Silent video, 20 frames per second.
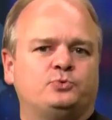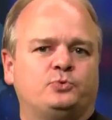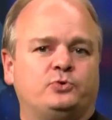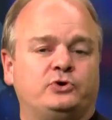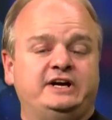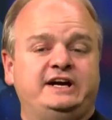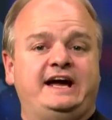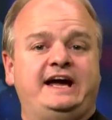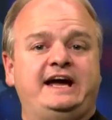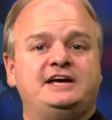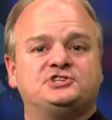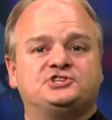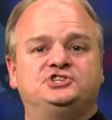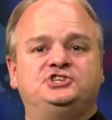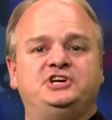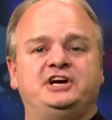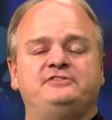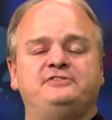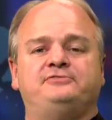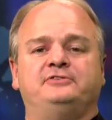we're going to ask
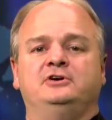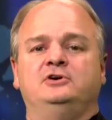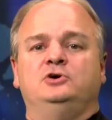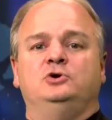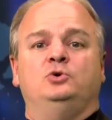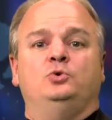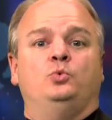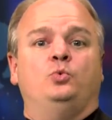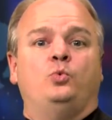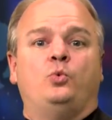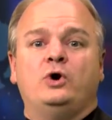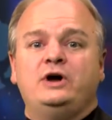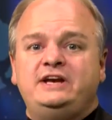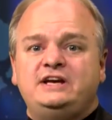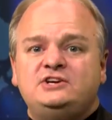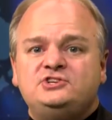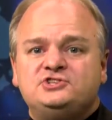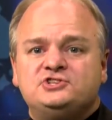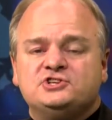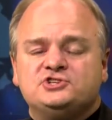Jeff, What
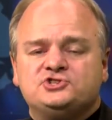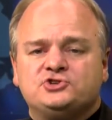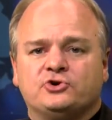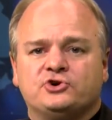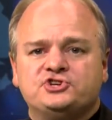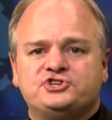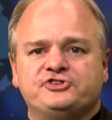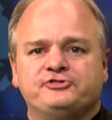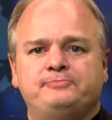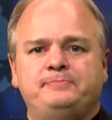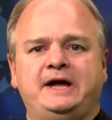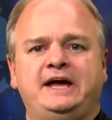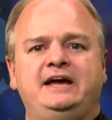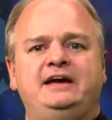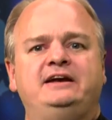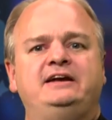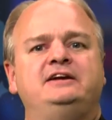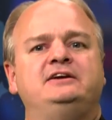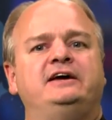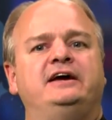is the source of
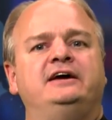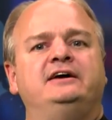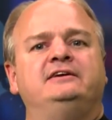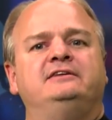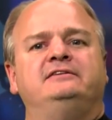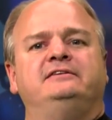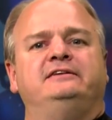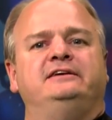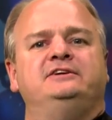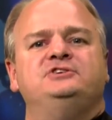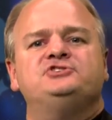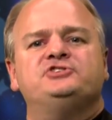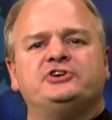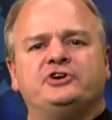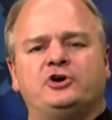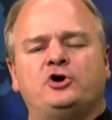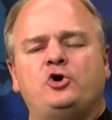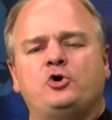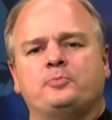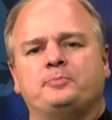pain and, and is
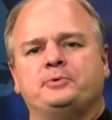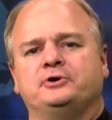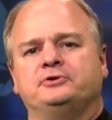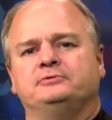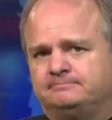there hope?